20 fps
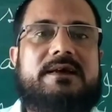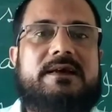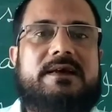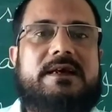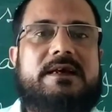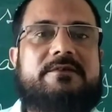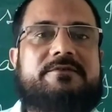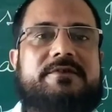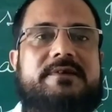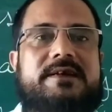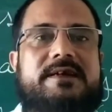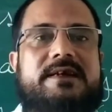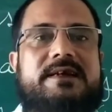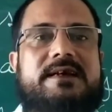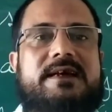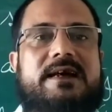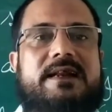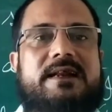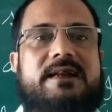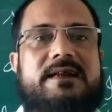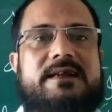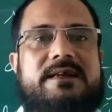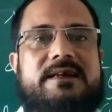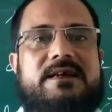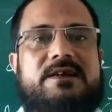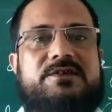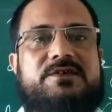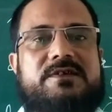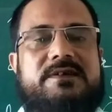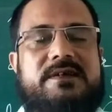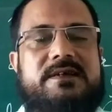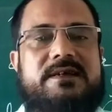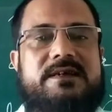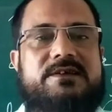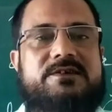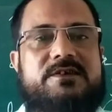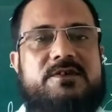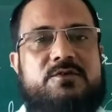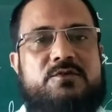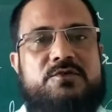If ER and EST
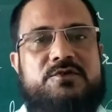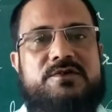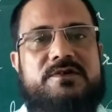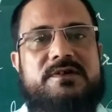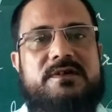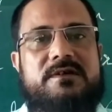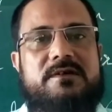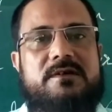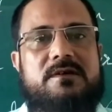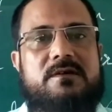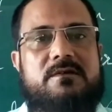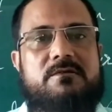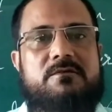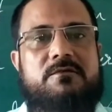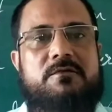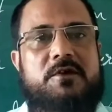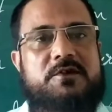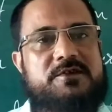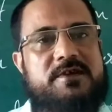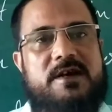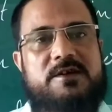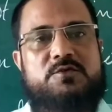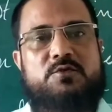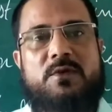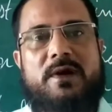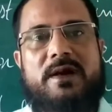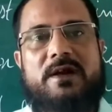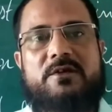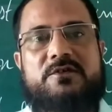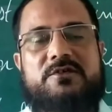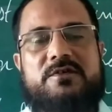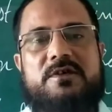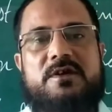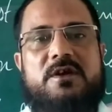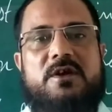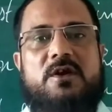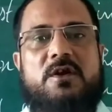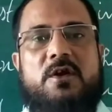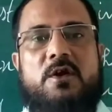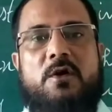is used for such words,
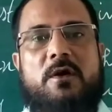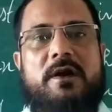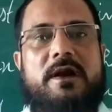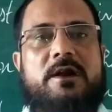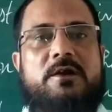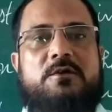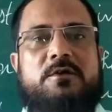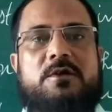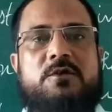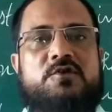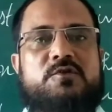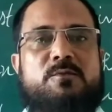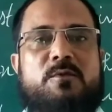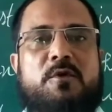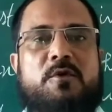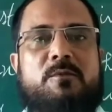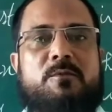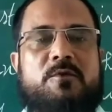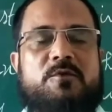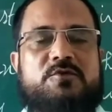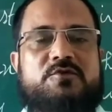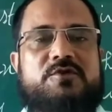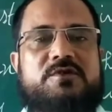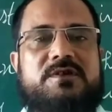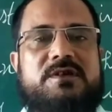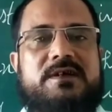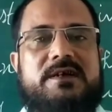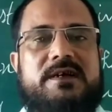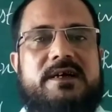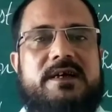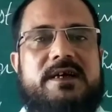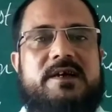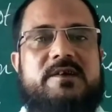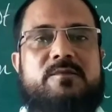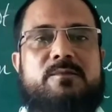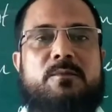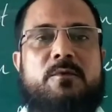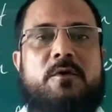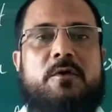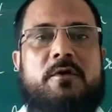no need to use more, most.
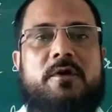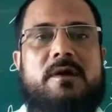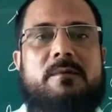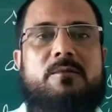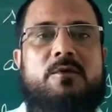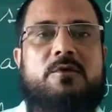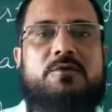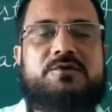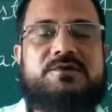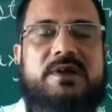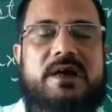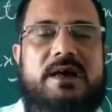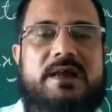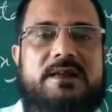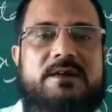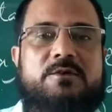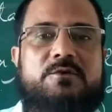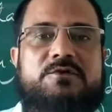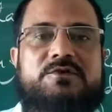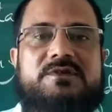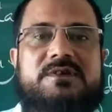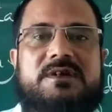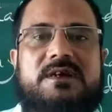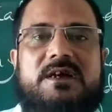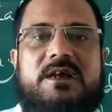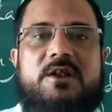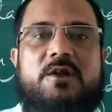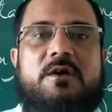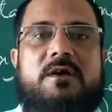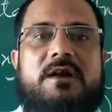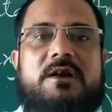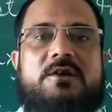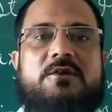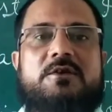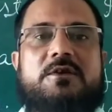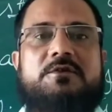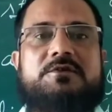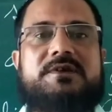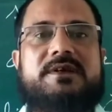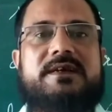If more and most are used, no need to
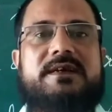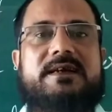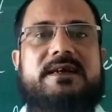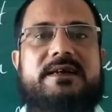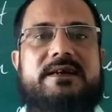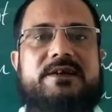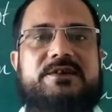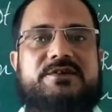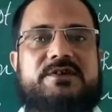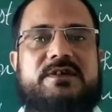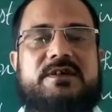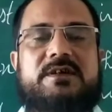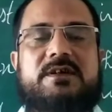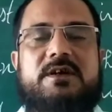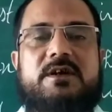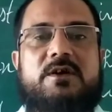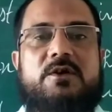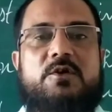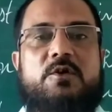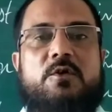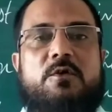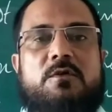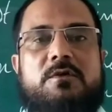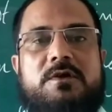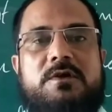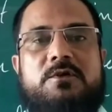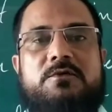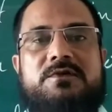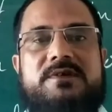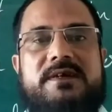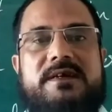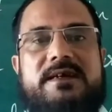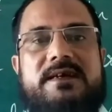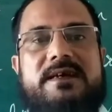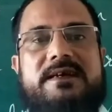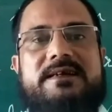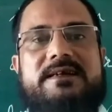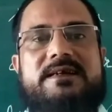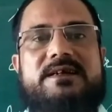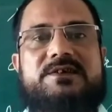use ER, EST. Don't use
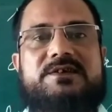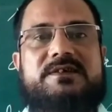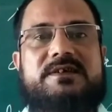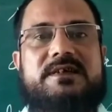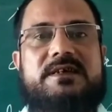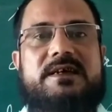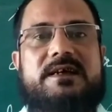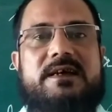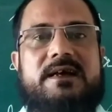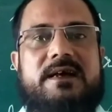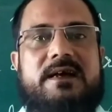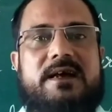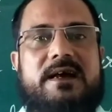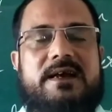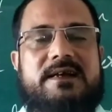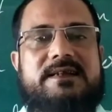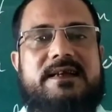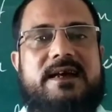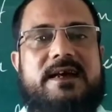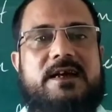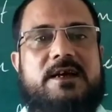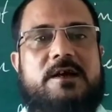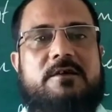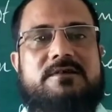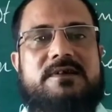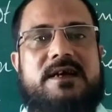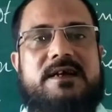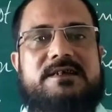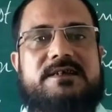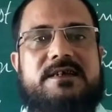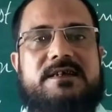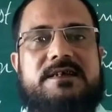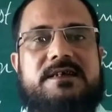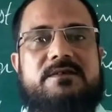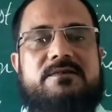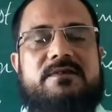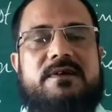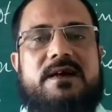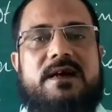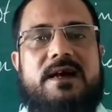ER, EST at the end of the
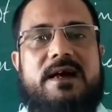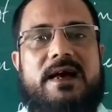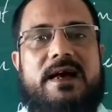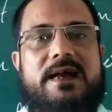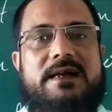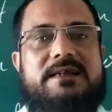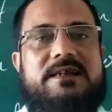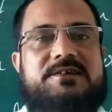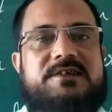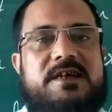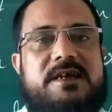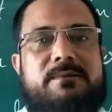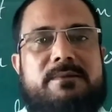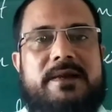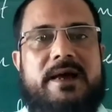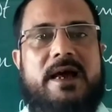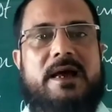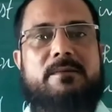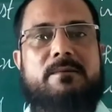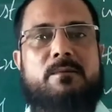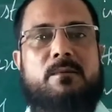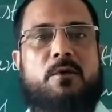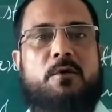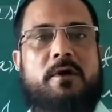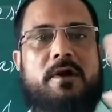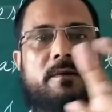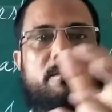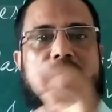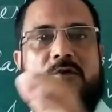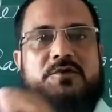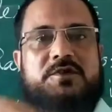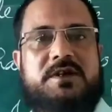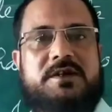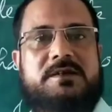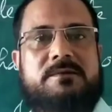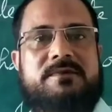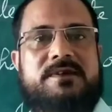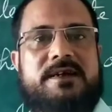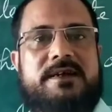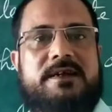adjective. At the same time, more and most at the
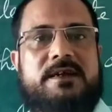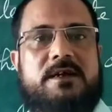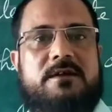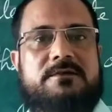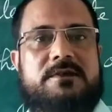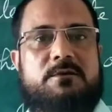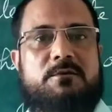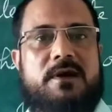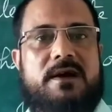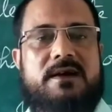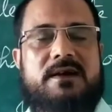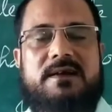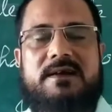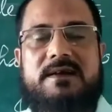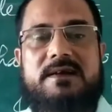beginning of the word.